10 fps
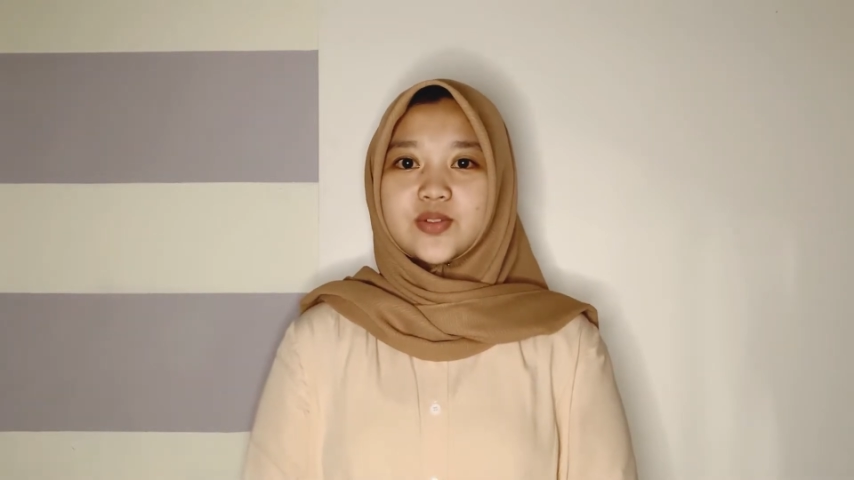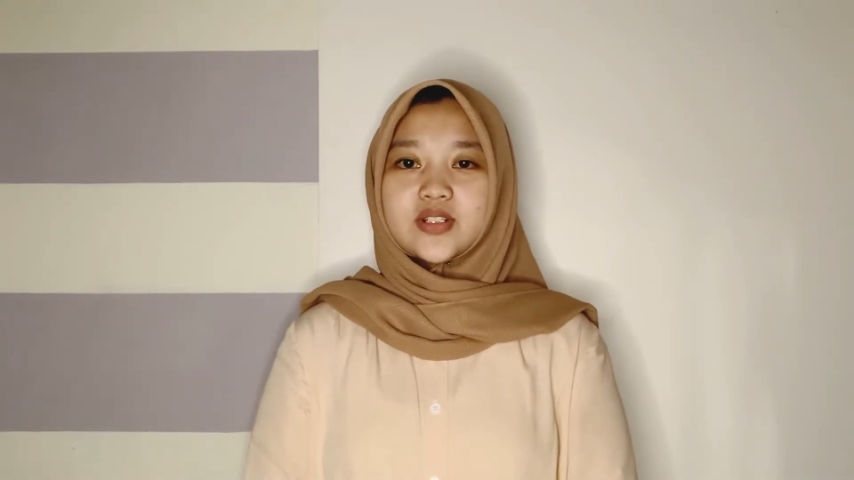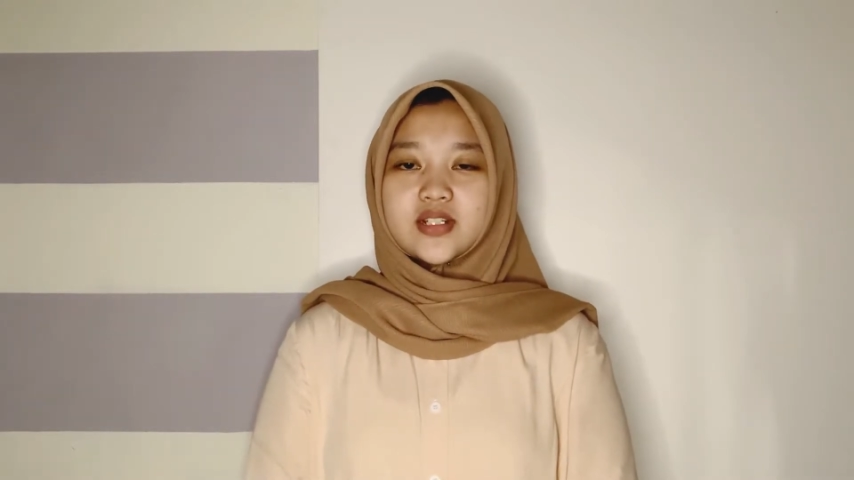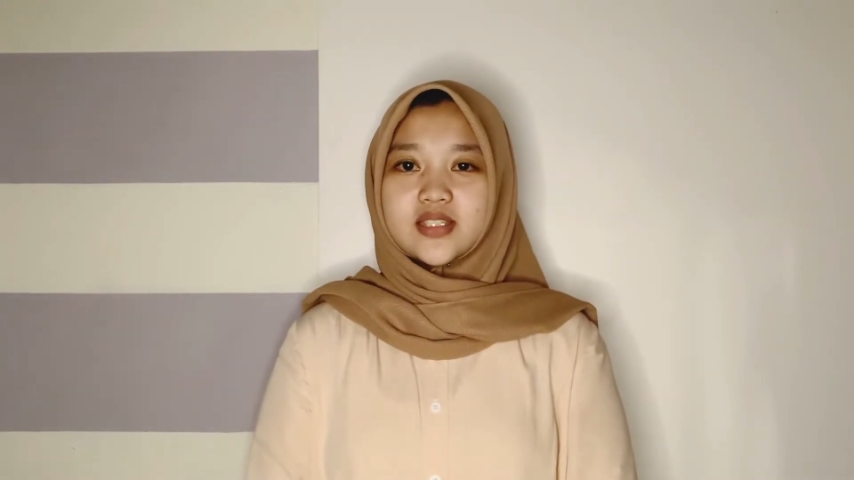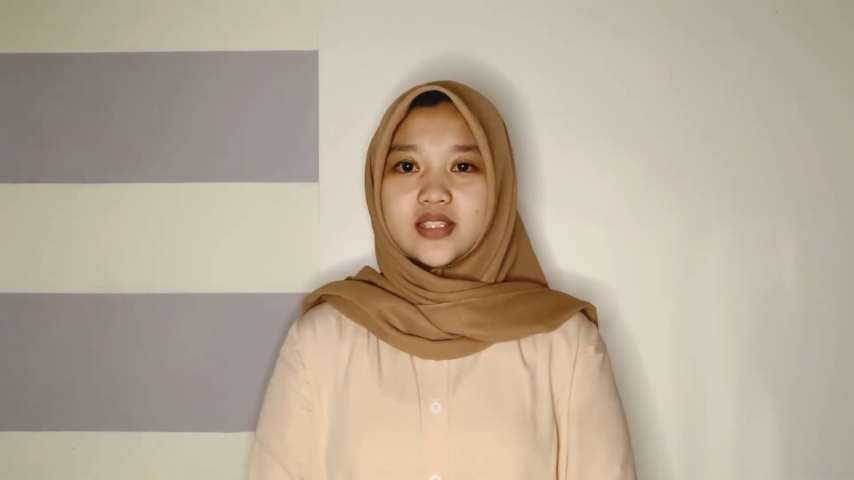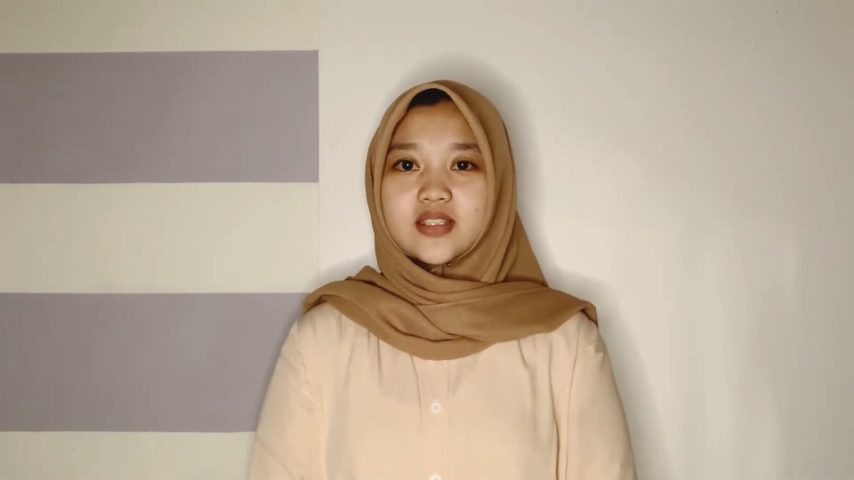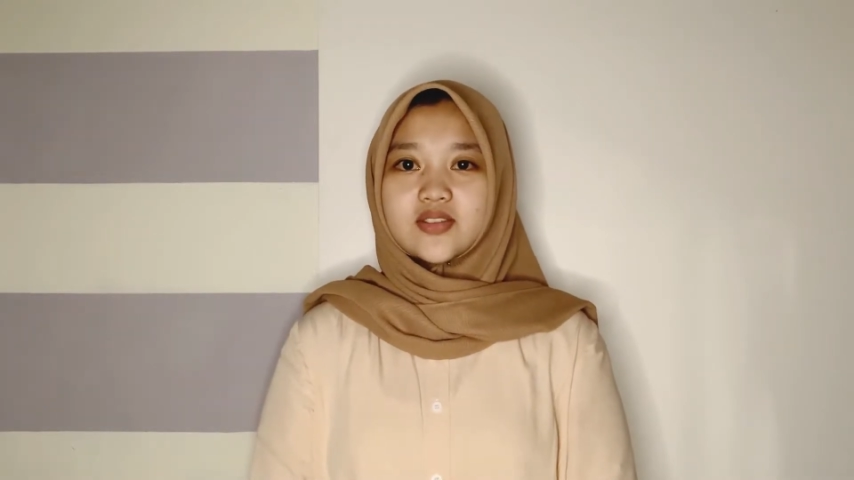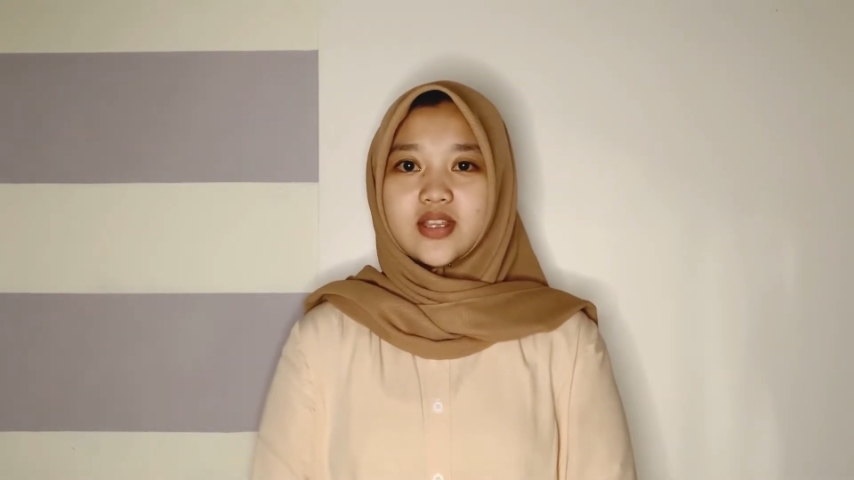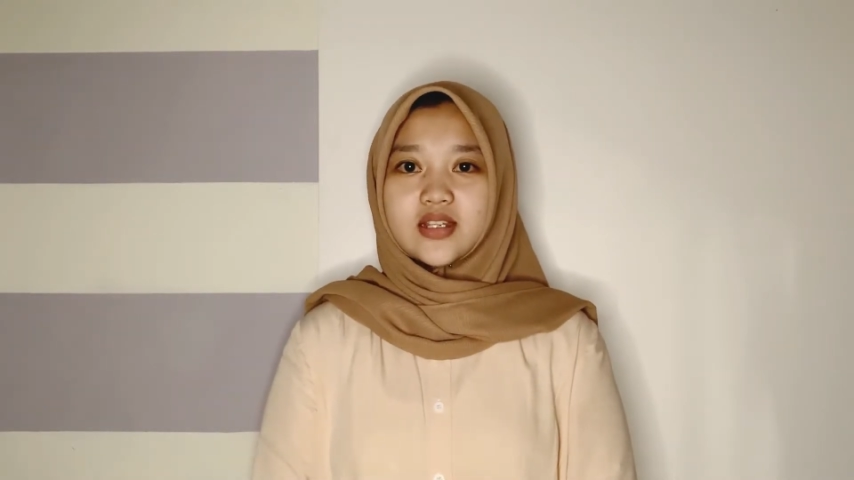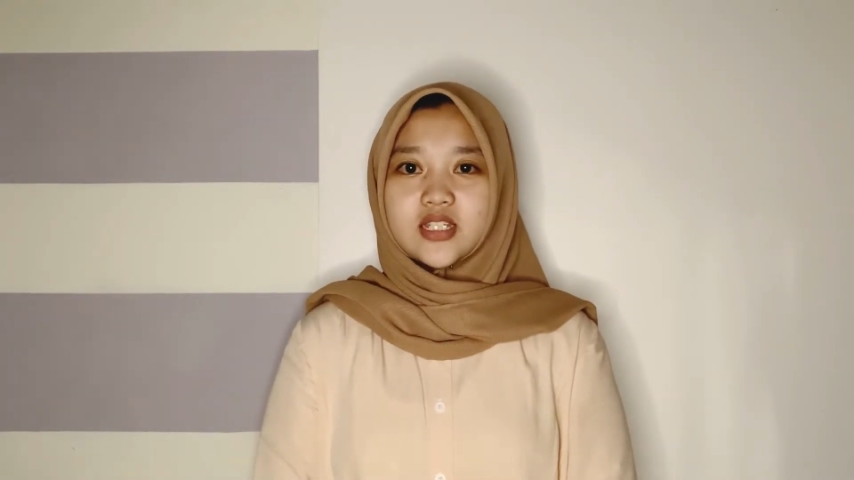nursing
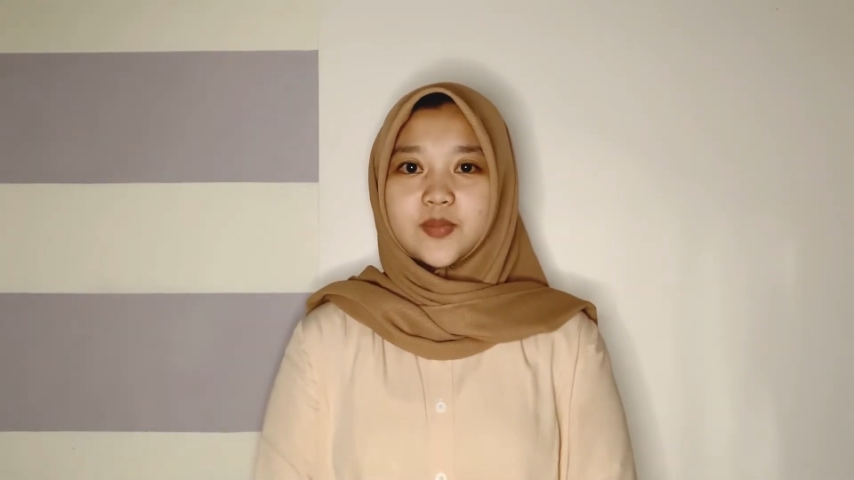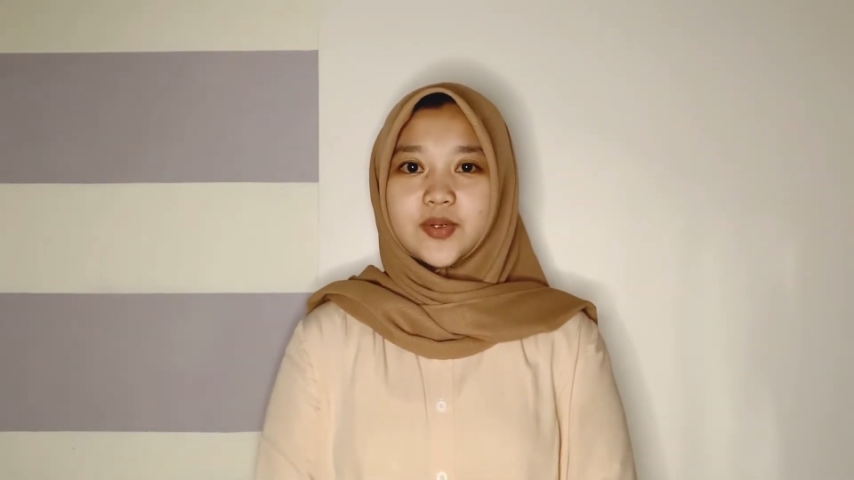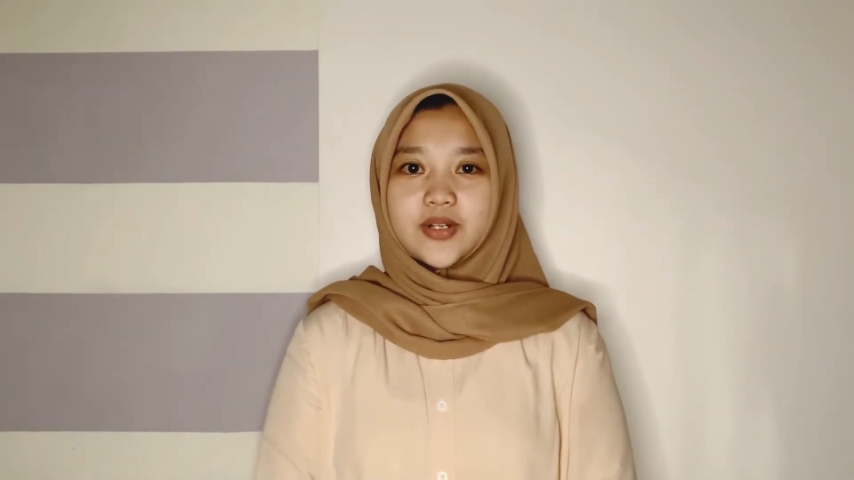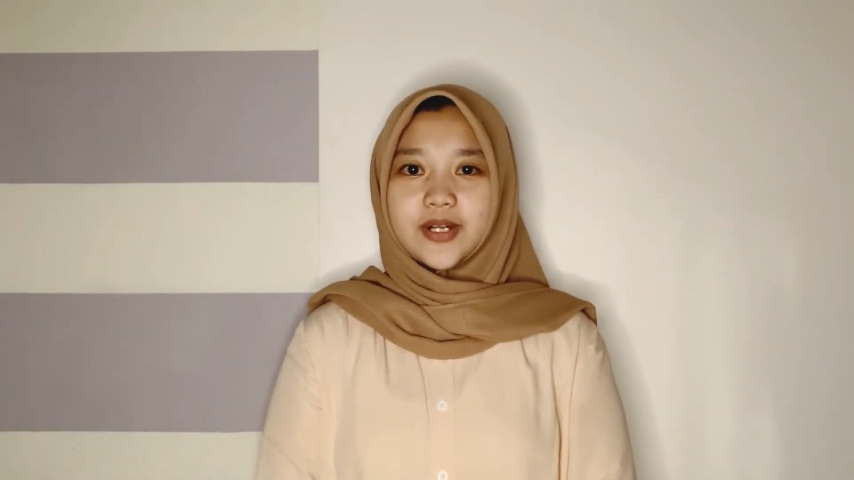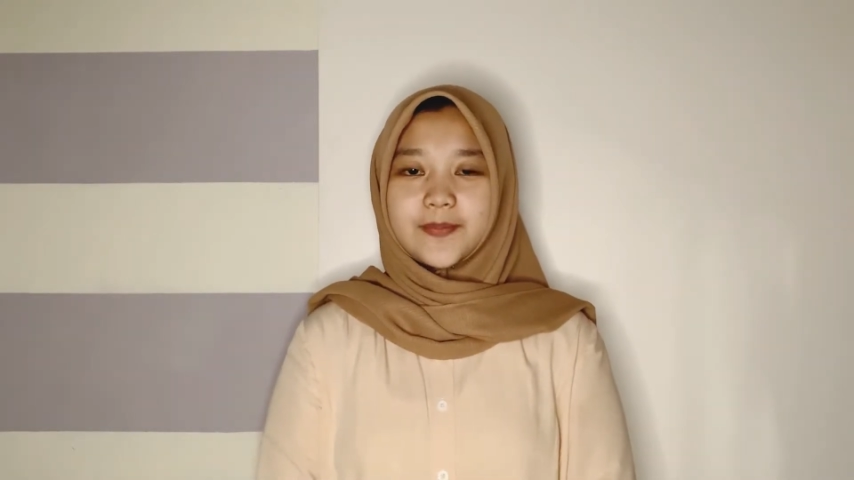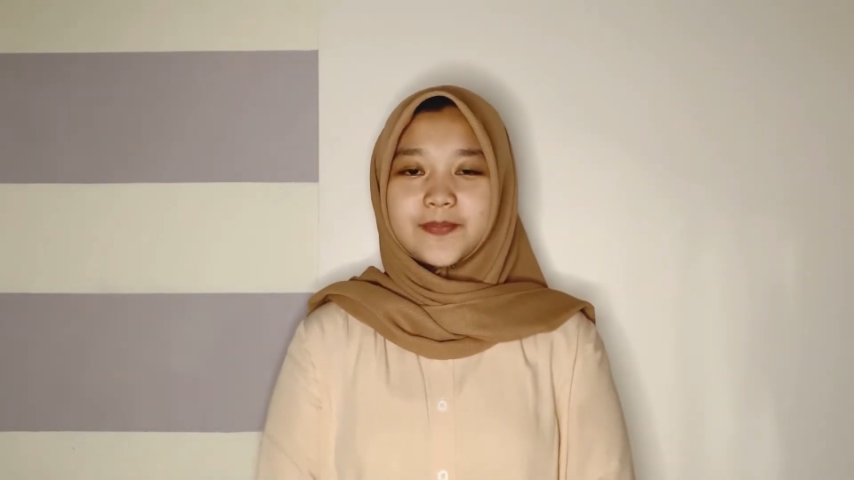study program.